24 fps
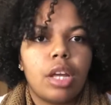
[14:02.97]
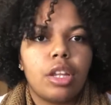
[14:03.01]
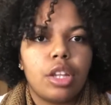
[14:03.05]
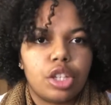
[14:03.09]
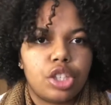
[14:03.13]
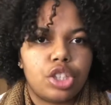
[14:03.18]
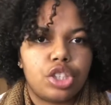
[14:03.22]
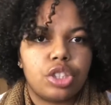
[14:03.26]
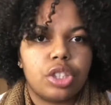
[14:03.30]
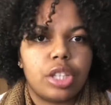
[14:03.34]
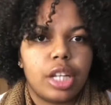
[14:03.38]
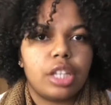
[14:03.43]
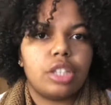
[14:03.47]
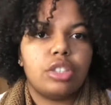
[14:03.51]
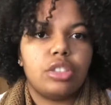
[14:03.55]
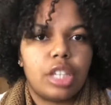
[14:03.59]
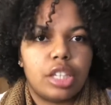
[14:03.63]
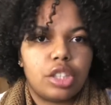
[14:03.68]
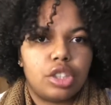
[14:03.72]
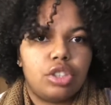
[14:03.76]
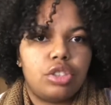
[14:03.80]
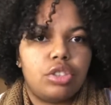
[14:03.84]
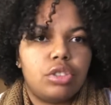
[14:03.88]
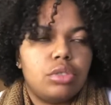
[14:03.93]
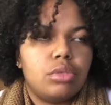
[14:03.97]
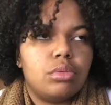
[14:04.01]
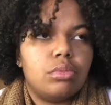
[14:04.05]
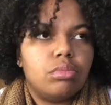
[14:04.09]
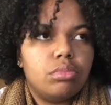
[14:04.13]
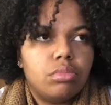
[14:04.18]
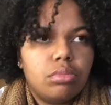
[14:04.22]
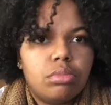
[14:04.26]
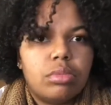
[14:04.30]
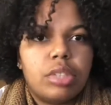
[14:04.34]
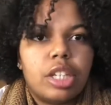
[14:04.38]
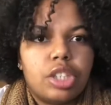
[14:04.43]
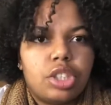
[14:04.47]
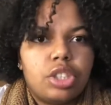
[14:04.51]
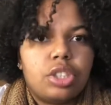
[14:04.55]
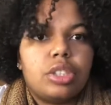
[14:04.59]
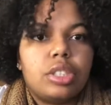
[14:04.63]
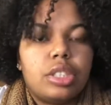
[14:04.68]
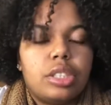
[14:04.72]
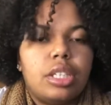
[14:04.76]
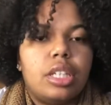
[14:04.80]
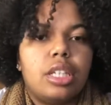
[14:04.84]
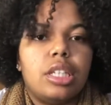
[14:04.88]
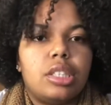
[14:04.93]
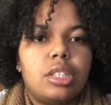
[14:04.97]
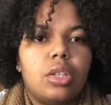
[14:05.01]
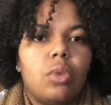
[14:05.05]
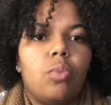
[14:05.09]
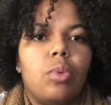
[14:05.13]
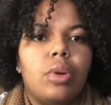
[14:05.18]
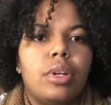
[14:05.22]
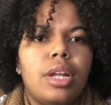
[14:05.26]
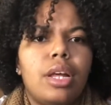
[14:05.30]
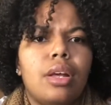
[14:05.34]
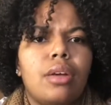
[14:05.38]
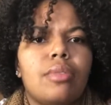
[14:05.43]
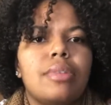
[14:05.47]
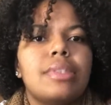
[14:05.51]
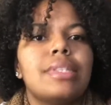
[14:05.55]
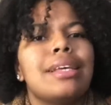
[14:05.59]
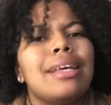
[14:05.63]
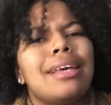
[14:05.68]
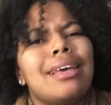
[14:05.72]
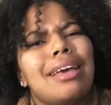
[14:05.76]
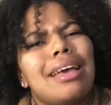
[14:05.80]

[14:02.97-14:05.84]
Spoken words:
out that you're seeing someone else.